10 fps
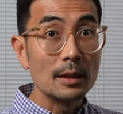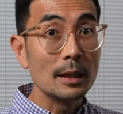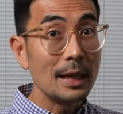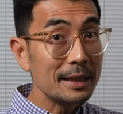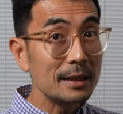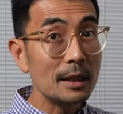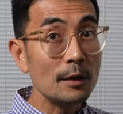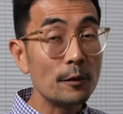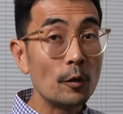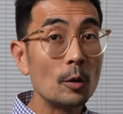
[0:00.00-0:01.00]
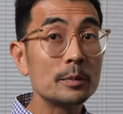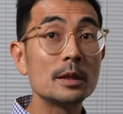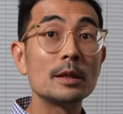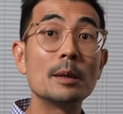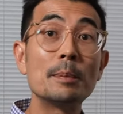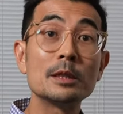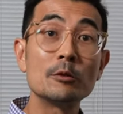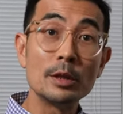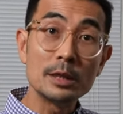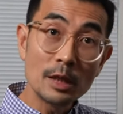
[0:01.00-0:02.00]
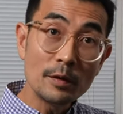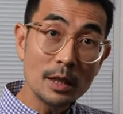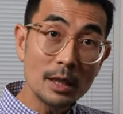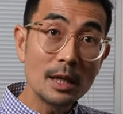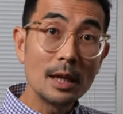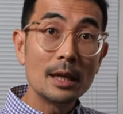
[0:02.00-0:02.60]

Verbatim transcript: The letter informs the person receiving it